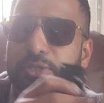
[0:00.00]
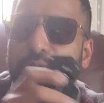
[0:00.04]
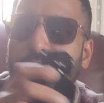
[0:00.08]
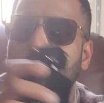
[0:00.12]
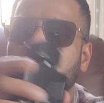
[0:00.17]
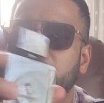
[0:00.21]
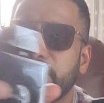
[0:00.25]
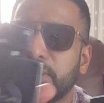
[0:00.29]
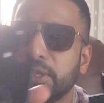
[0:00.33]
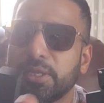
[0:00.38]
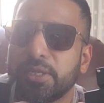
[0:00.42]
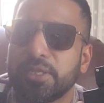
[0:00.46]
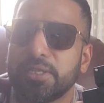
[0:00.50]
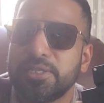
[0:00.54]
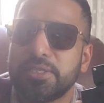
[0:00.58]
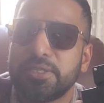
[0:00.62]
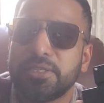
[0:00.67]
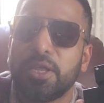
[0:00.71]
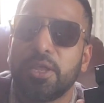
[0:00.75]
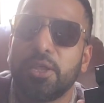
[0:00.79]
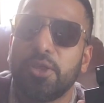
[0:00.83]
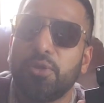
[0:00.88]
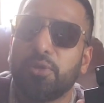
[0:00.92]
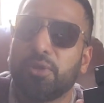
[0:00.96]
Only thing
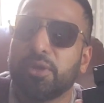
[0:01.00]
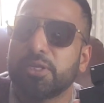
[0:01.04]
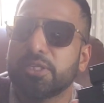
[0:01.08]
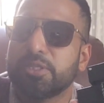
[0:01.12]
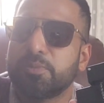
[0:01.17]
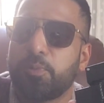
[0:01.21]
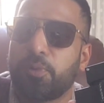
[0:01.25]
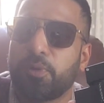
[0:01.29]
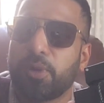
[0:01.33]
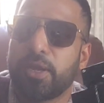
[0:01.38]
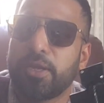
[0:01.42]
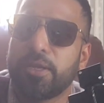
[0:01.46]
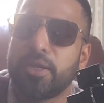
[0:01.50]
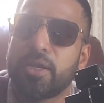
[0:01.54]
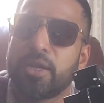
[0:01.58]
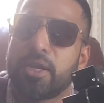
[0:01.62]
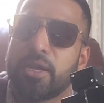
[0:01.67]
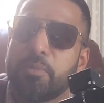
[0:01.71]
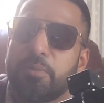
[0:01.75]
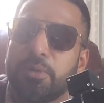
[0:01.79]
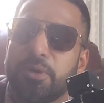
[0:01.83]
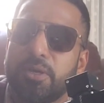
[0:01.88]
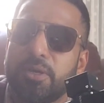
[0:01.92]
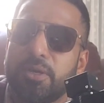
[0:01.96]
is, you can spray it a little
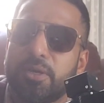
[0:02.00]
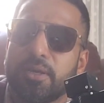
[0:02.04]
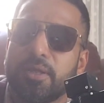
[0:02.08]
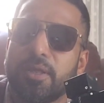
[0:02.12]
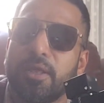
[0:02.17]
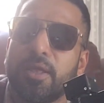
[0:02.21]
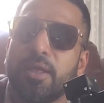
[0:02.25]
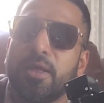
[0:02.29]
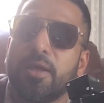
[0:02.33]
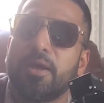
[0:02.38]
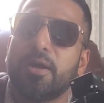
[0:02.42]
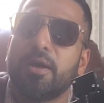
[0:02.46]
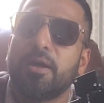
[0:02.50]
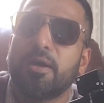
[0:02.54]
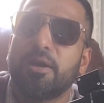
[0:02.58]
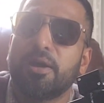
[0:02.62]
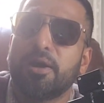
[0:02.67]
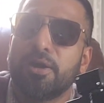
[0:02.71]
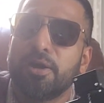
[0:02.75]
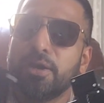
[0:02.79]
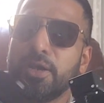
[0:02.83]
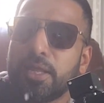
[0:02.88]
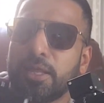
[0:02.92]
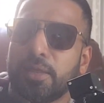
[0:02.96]
bit
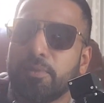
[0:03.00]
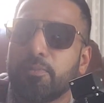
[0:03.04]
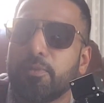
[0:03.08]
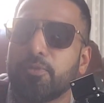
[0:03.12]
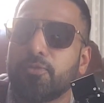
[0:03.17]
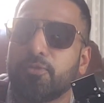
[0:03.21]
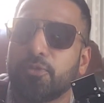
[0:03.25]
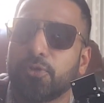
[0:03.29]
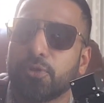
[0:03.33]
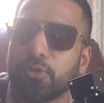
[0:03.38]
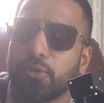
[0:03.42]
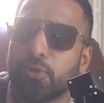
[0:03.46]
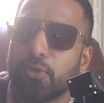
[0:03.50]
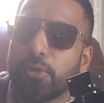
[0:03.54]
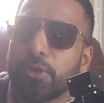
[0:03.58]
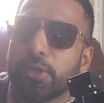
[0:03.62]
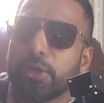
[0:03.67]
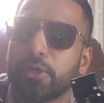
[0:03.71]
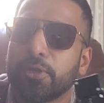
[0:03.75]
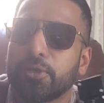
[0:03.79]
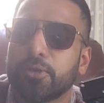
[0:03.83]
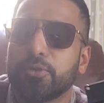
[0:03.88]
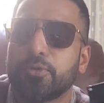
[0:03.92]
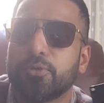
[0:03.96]
early before you're going
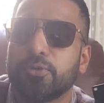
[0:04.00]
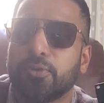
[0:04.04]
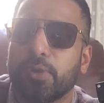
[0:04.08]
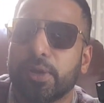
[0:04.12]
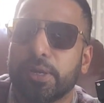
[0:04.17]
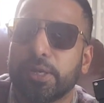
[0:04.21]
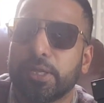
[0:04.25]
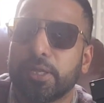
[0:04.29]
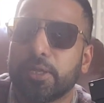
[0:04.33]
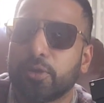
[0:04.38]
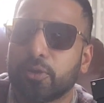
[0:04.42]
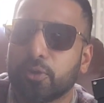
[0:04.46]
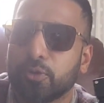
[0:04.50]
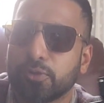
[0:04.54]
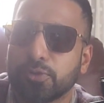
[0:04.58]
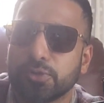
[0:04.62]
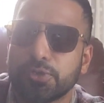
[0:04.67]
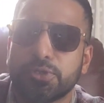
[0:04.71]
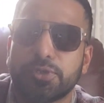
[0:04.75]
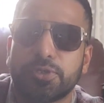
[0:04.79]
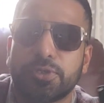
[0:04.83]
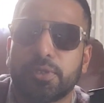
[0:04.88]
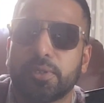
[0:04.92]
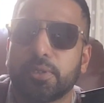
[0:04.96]
into any
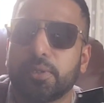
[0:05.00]
closed